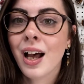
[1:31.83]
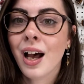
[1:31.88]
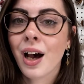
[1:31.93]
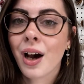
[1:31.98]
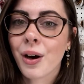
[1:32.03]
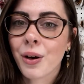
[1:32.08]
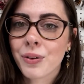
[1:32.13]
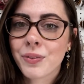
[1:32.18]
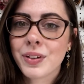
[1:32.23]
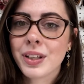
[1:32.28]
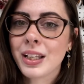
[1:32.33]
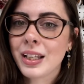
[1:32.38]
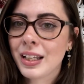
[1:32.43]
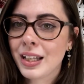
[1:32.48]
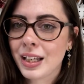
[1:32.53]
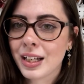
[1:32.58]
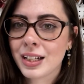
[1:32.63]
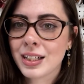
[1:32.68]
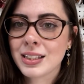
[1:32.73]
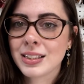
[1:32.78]
Over the
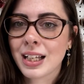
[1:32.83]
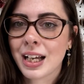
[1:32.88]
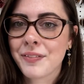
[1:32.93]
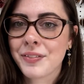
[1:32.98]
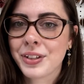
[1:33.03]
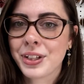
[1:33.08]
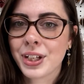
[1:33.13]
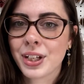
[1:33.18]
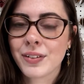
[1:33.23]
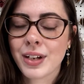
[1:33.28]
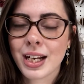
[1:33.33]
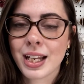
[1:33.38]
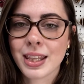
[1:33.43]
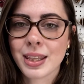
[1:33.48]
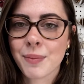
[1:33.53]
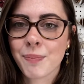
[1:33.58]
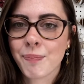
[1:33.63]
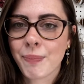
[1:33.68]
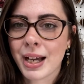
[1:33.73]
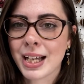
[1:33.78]
years, I've curated
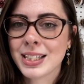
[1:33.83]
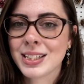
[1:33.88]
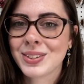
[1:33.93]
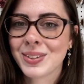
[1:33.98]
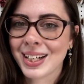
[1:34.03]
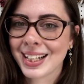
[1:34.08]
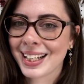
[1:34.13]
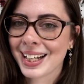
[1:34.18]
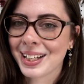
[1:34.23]
the best thread